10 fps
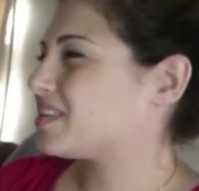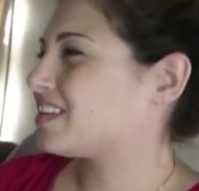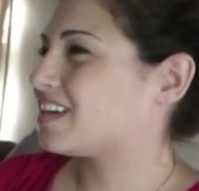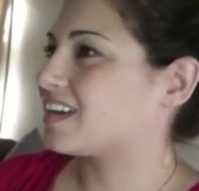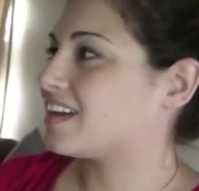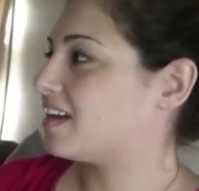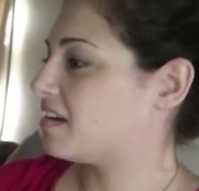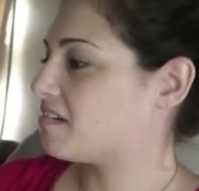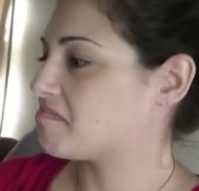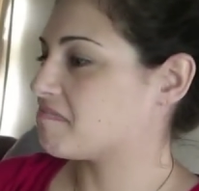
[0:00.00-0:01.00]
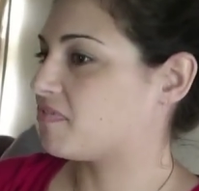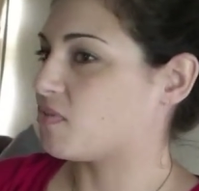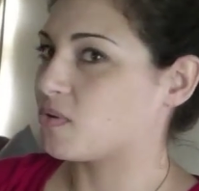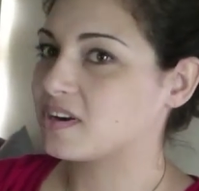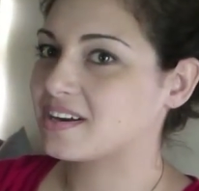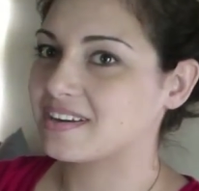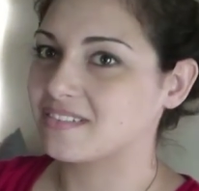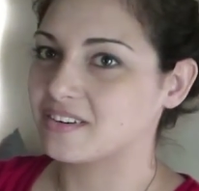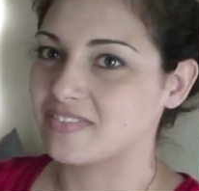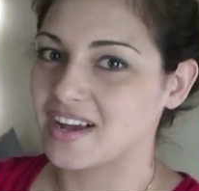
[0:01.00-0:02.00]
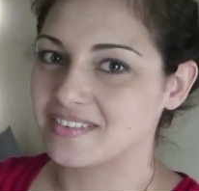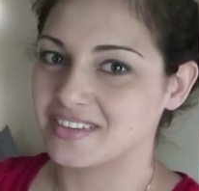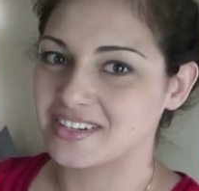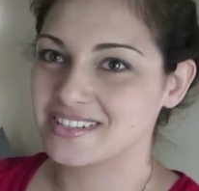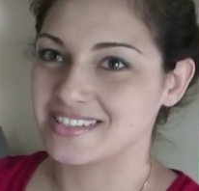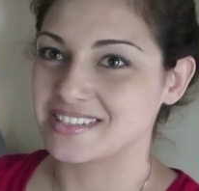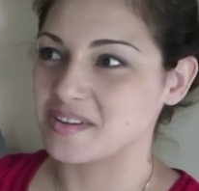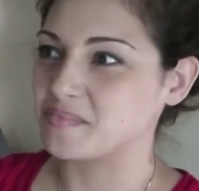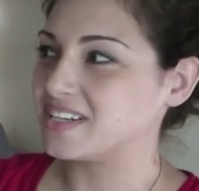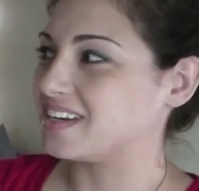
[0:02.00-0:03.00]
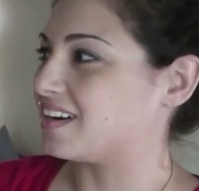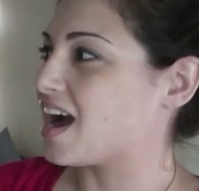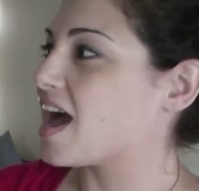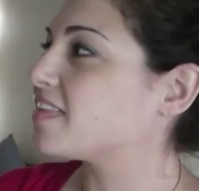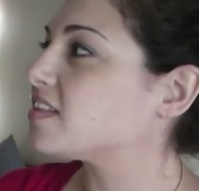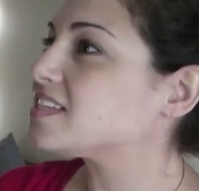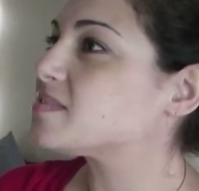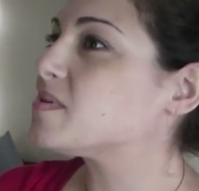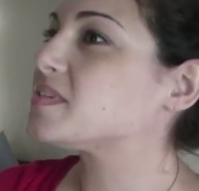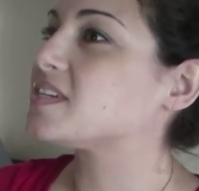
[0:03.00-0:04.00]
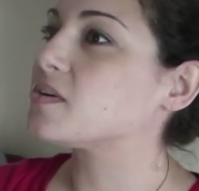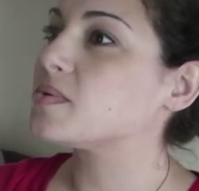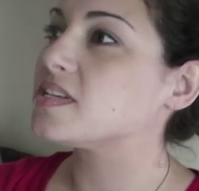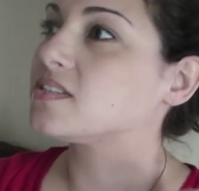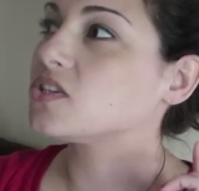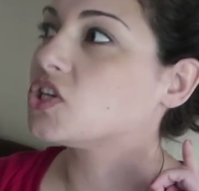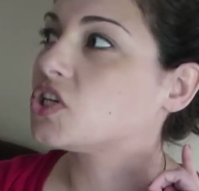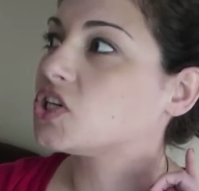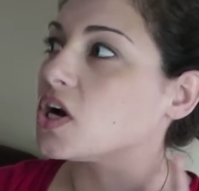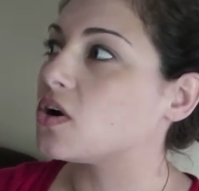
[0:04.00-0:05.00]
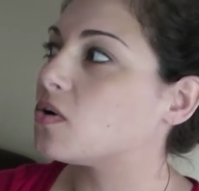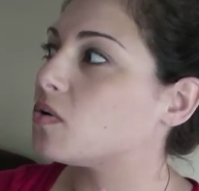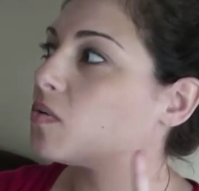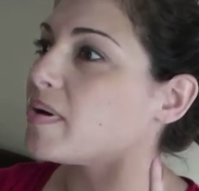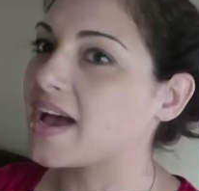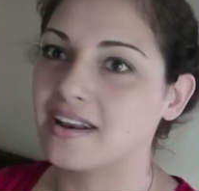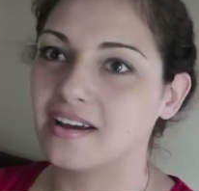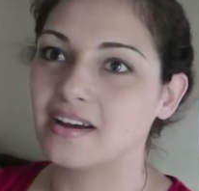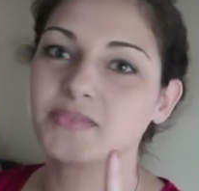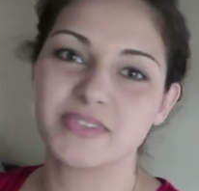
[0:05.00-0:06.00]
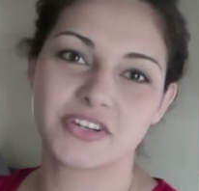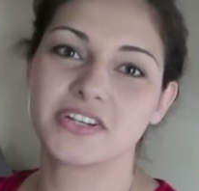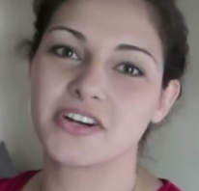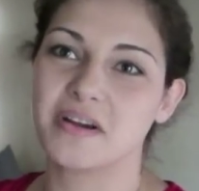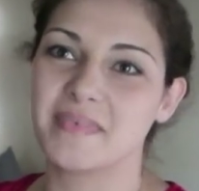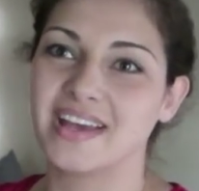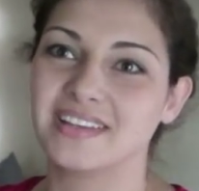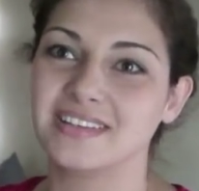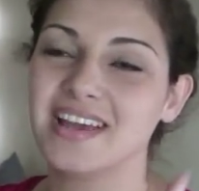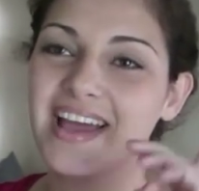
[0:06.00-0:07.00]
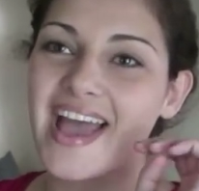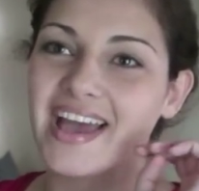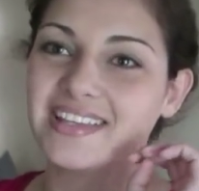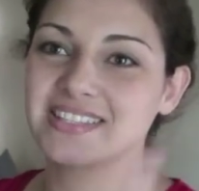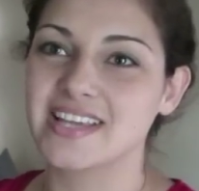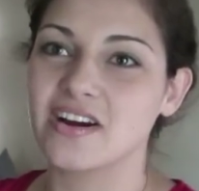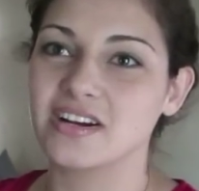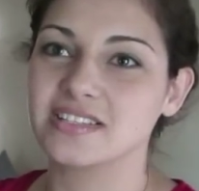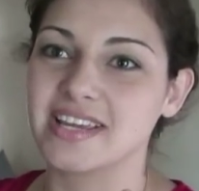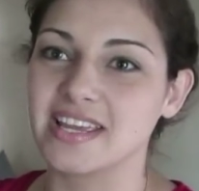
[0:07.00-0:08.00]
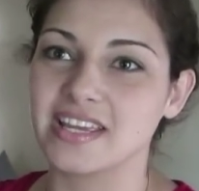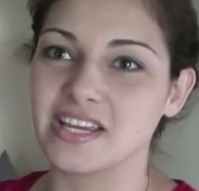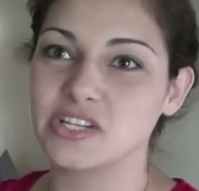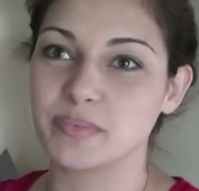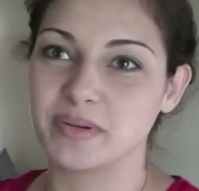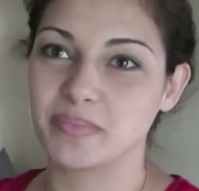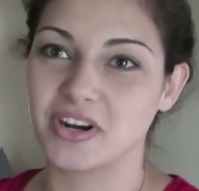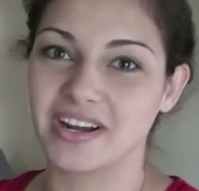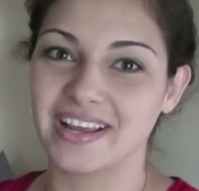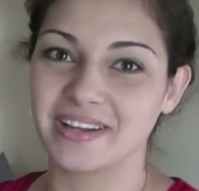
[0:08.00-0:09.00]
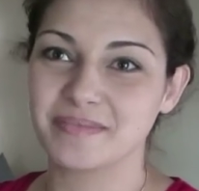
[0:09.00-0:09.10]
been like four years. five years since years. I've been here. Yeah. I think the last time I was here was Joe Penna, Mystery Guitar Man, and Sarah's like engagement party.